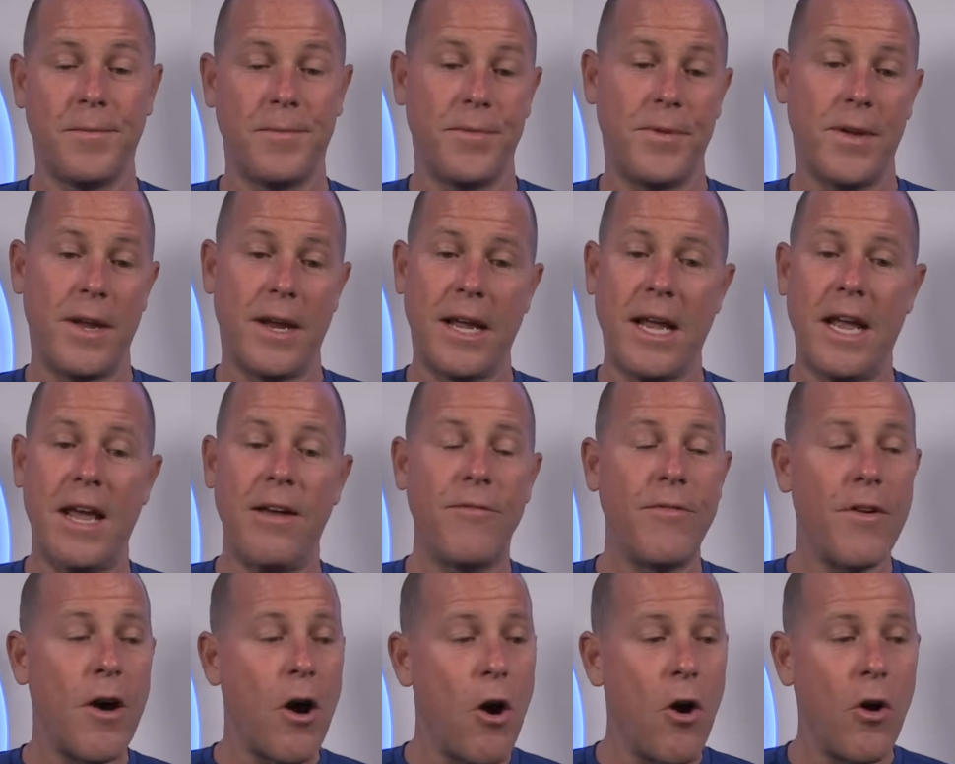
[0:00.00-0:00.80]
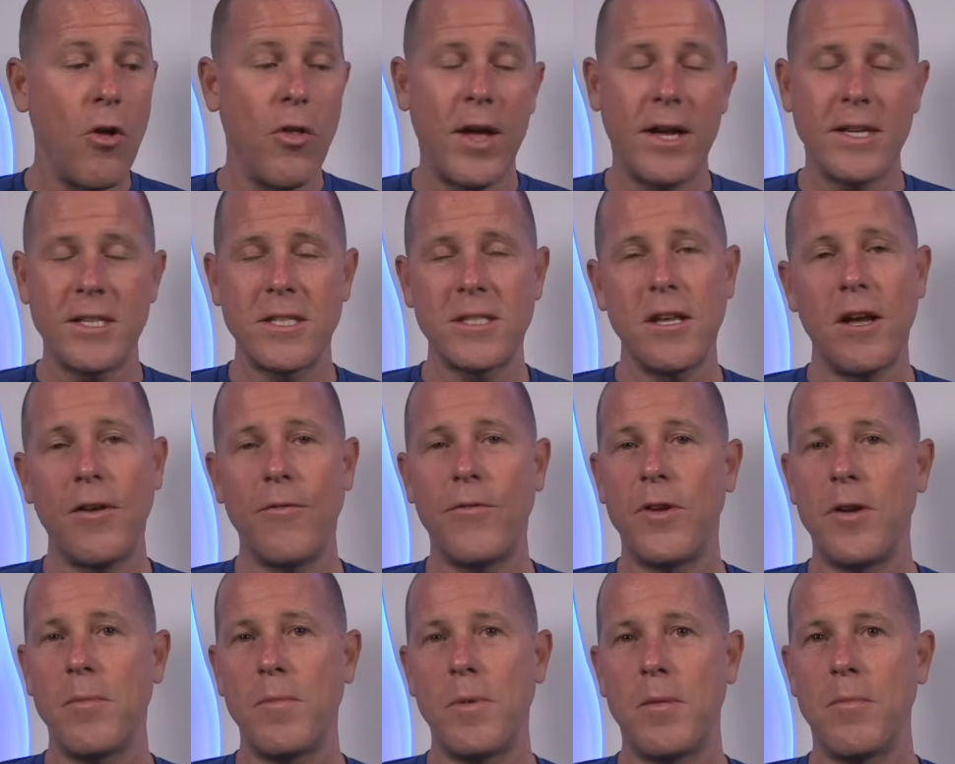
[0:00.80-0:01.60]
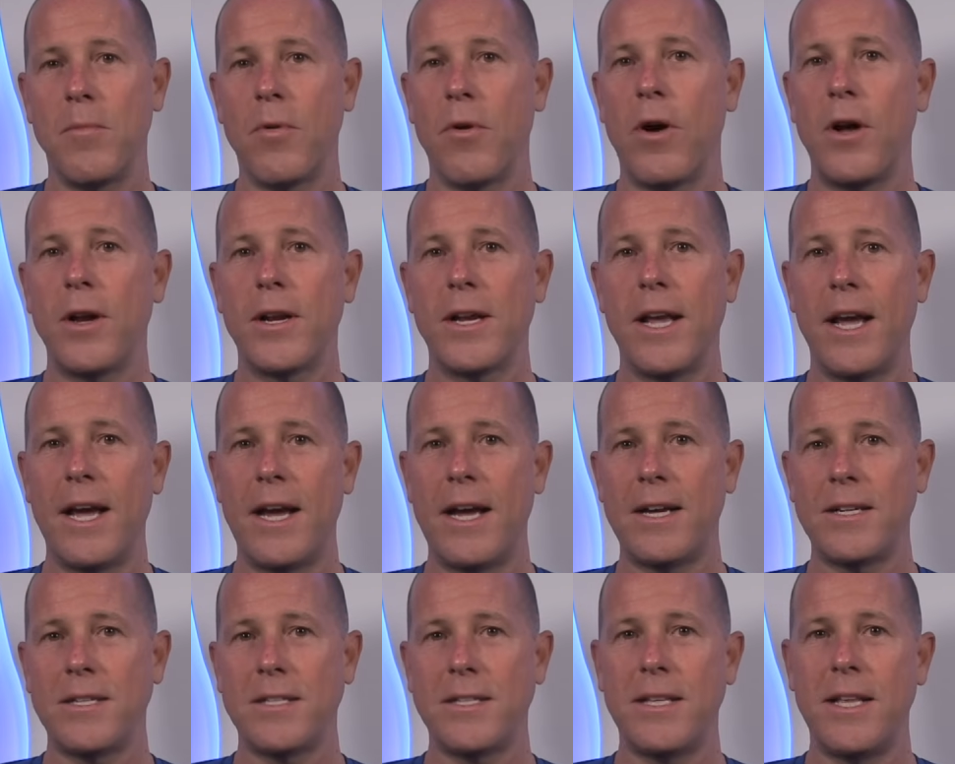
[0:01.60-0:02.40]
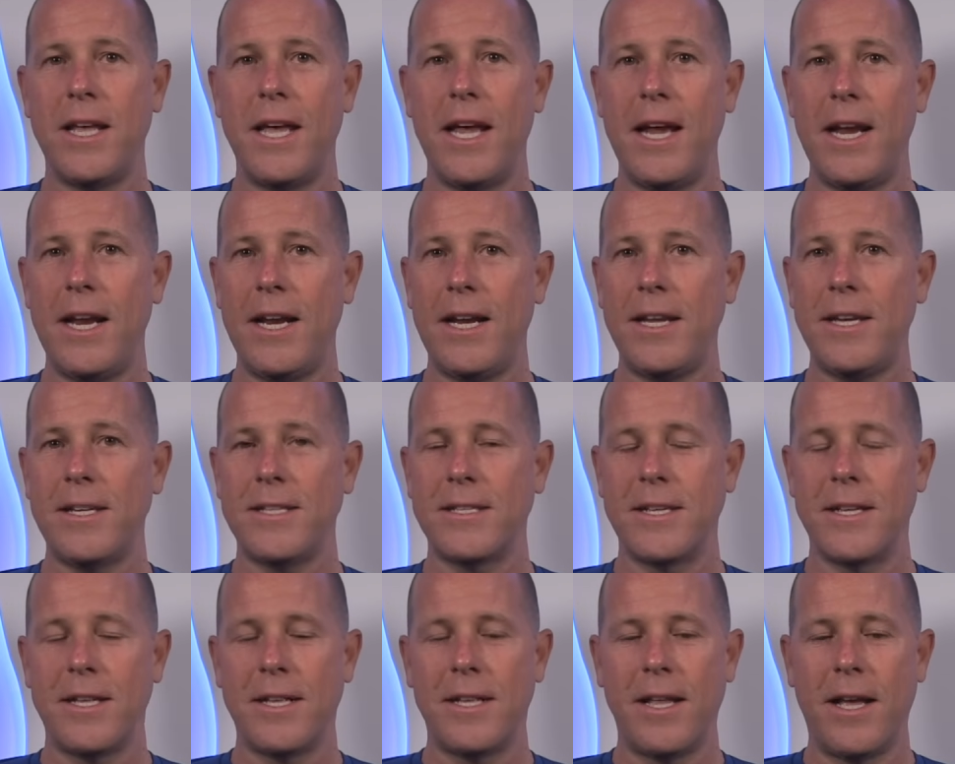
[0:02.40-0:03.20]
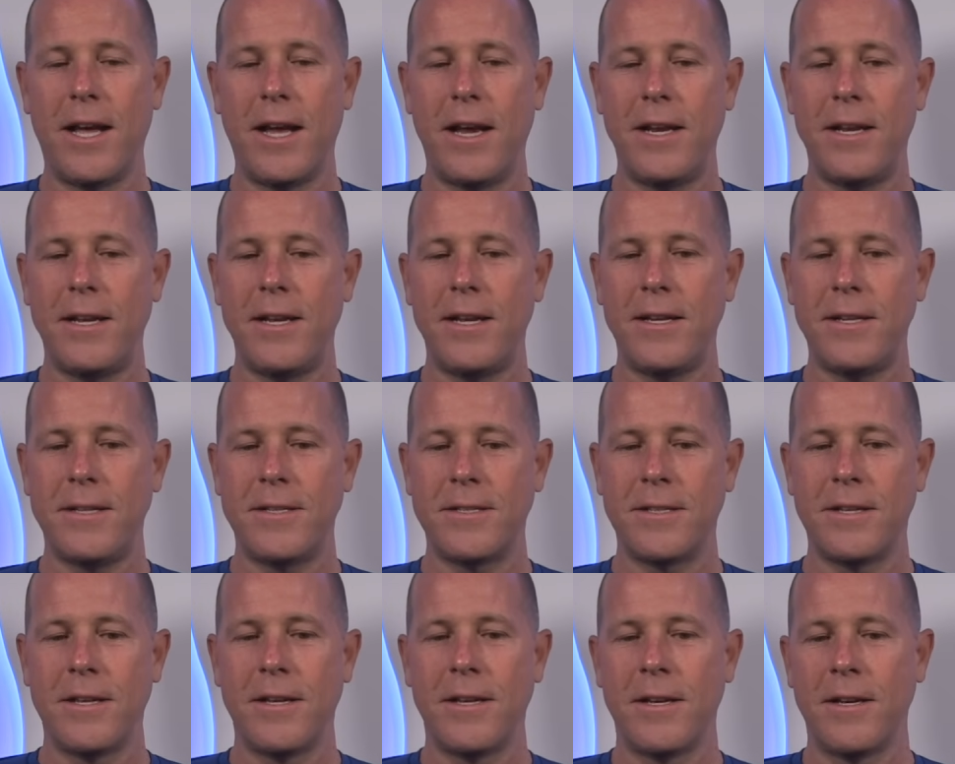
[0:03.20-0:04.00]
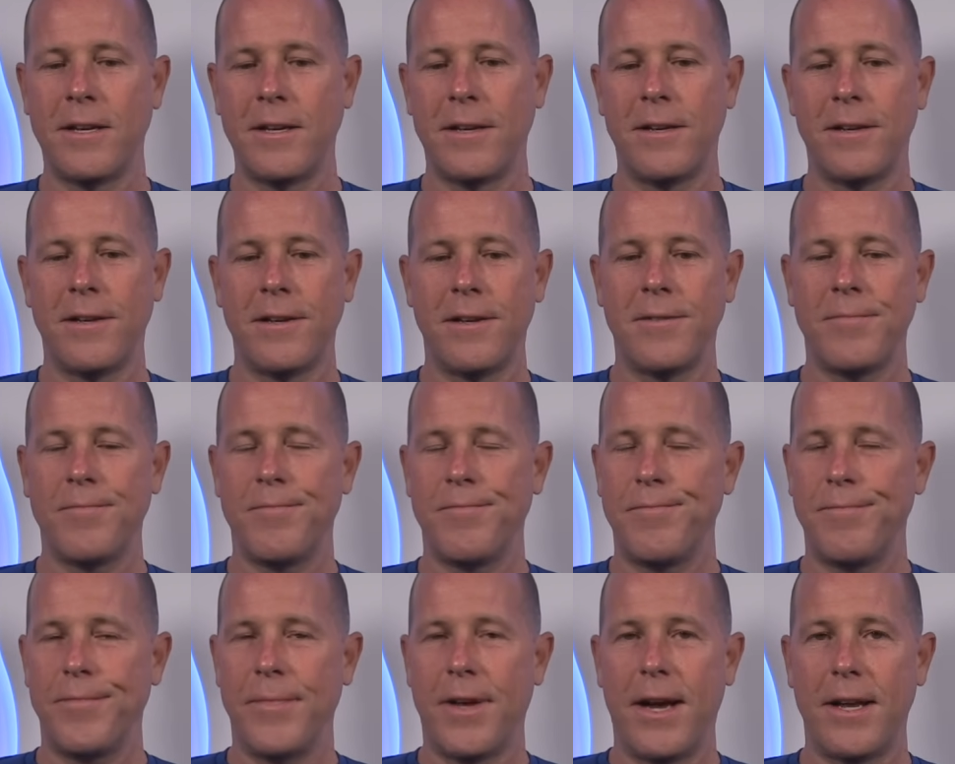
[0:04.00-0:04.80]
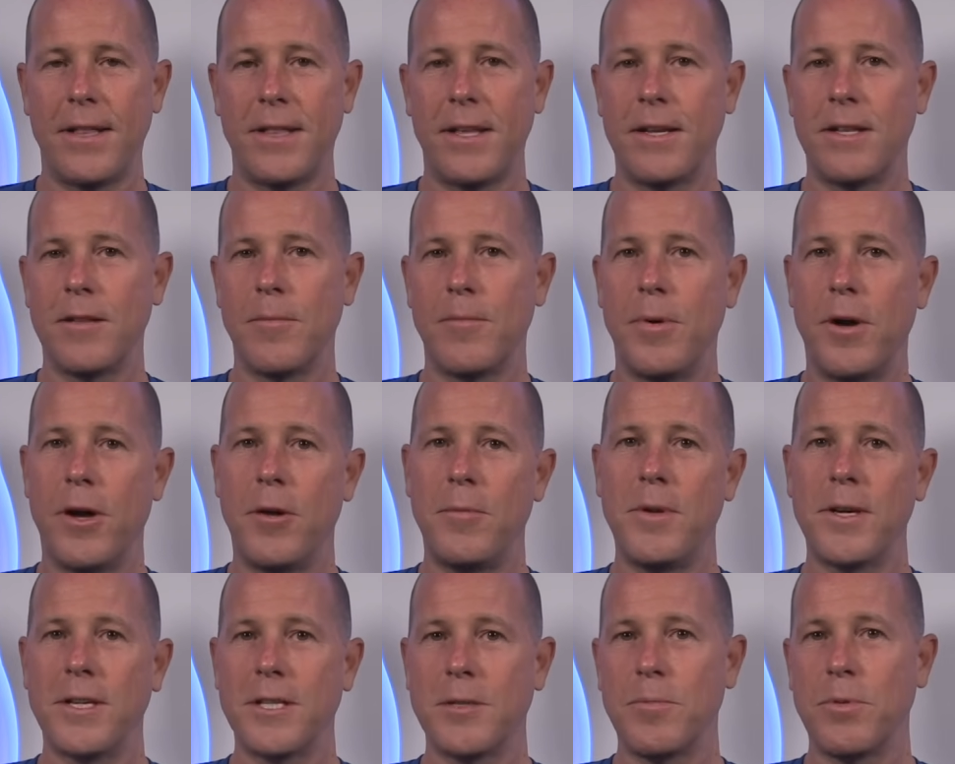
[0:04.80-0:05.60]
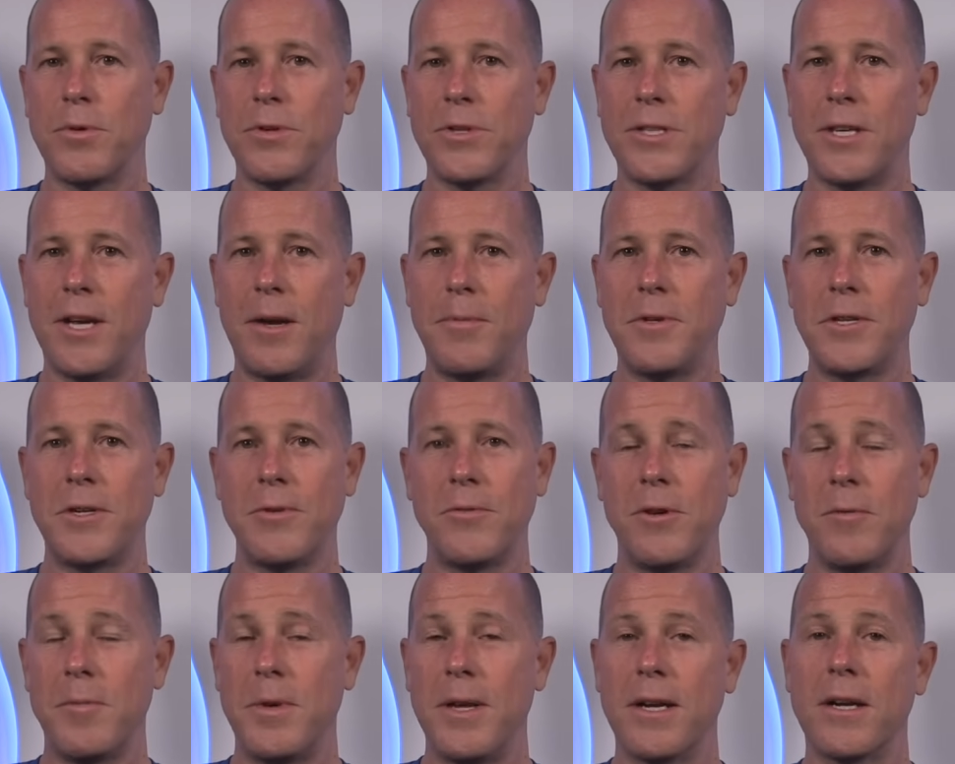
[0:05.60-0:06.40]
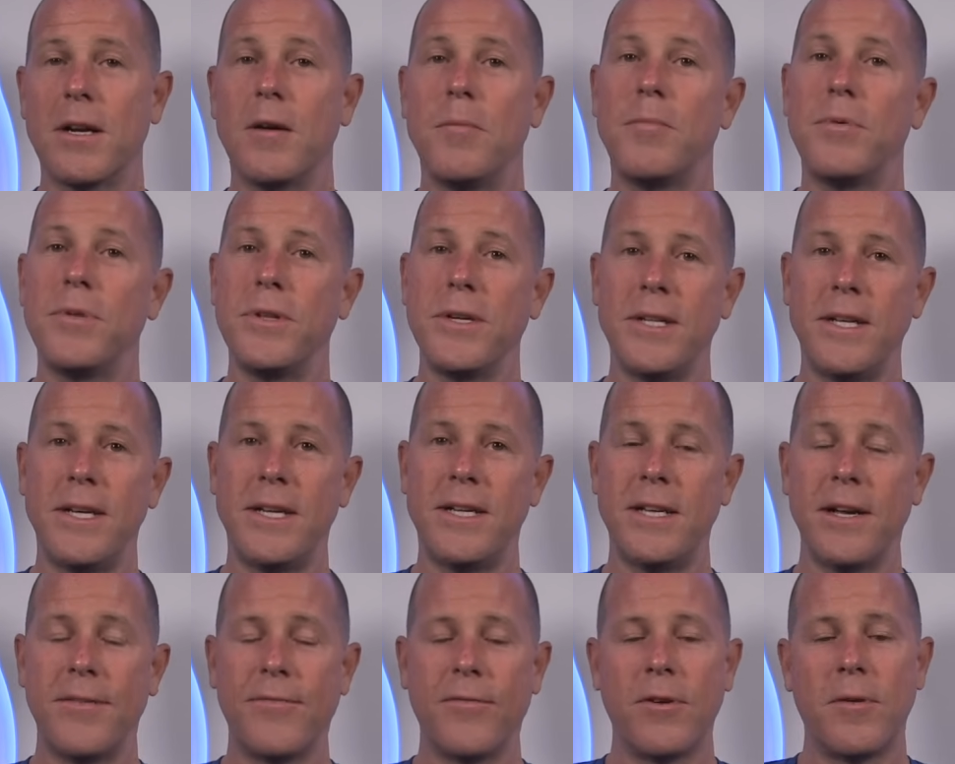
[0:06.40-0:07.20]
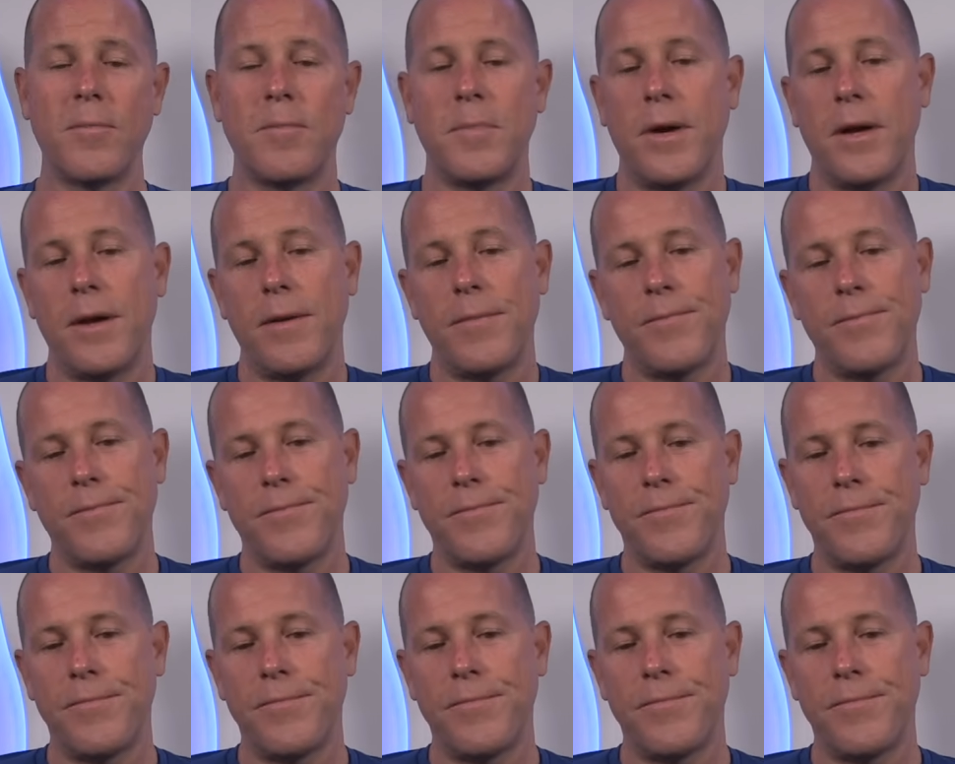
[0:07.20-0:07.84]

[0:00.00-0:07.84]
It's like if all that stuff had been broadcast in the 80s and the 90s, I think the public's perception would have been completely different. But